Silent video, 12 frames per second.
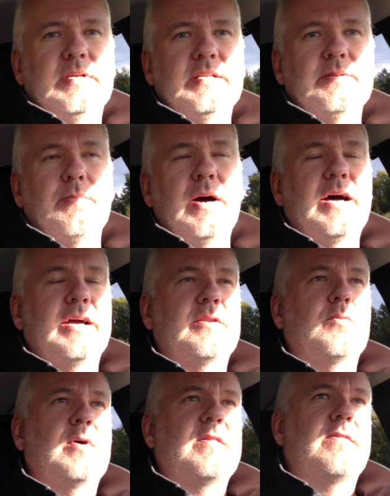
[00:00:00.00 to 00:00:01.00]
in
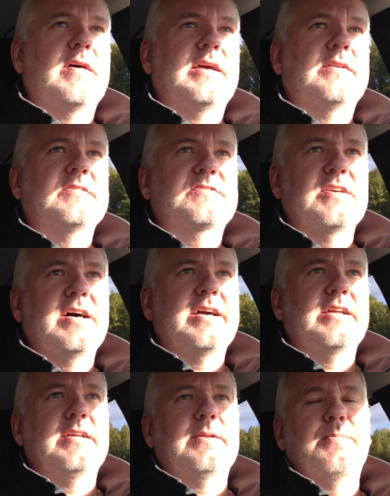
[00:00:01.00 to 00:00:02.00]
mind when they
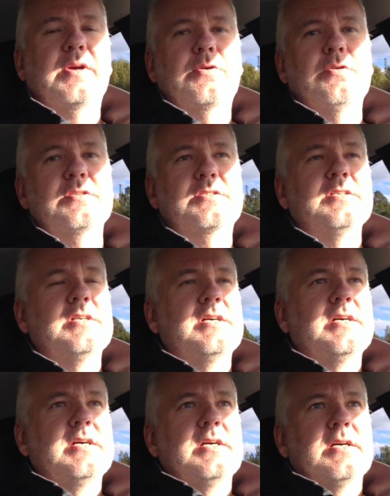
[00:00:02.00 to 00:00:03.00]
designed it, because
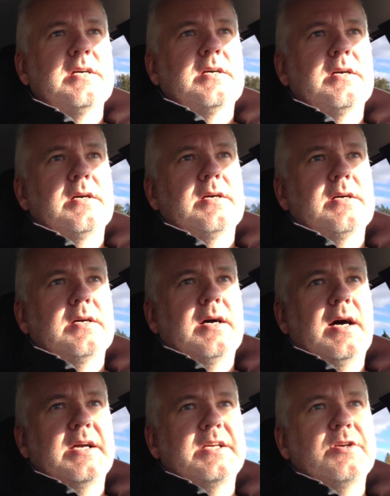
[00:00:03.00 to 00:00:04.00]

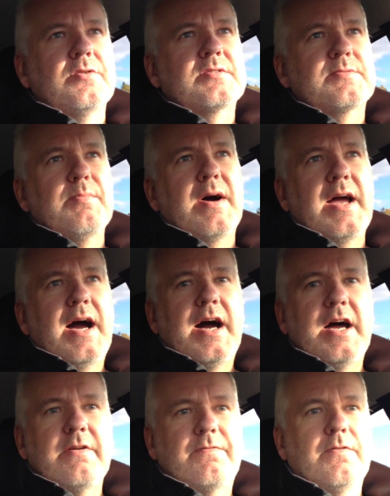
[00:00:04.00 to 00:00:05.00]
I use my
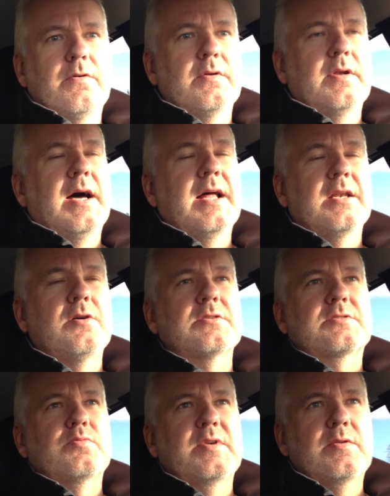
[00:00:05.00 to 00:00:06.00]
iPhone a
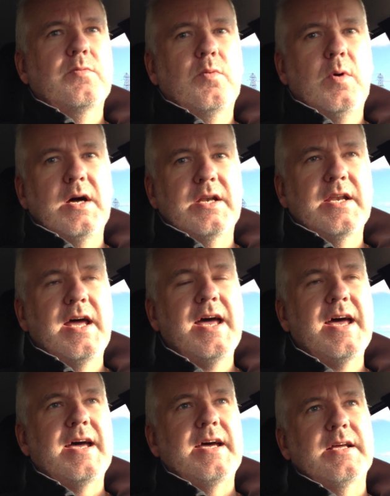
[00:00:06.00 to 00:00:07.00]
lot with one
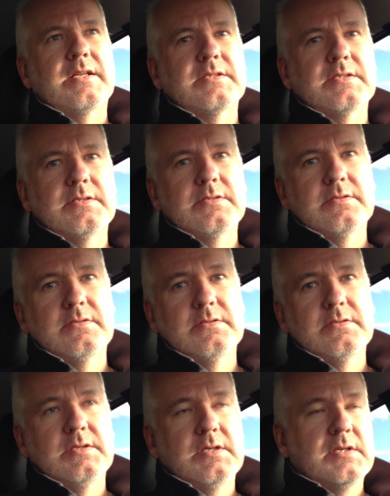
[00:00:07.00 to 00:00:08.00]
hand.
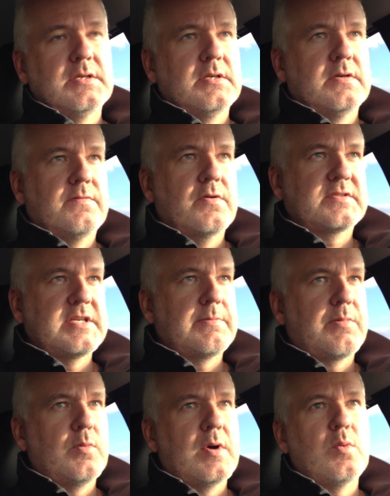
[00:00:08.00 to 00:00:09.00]
For
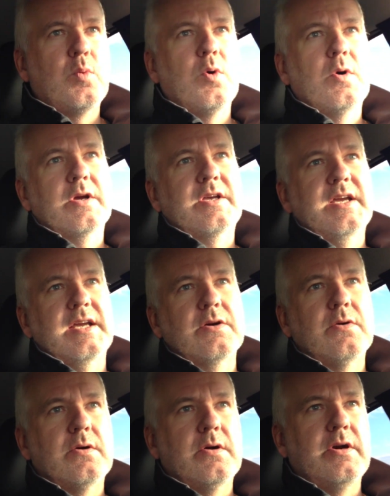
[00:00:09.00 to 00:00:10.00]
example, while
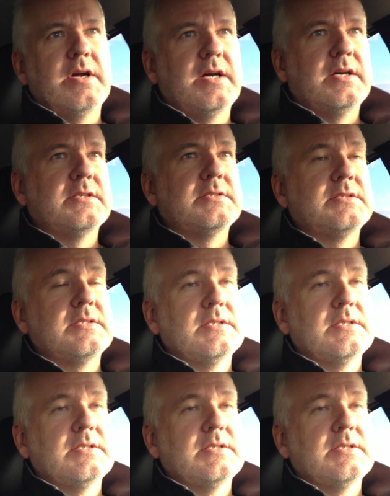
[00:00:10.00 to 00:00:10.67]
walking or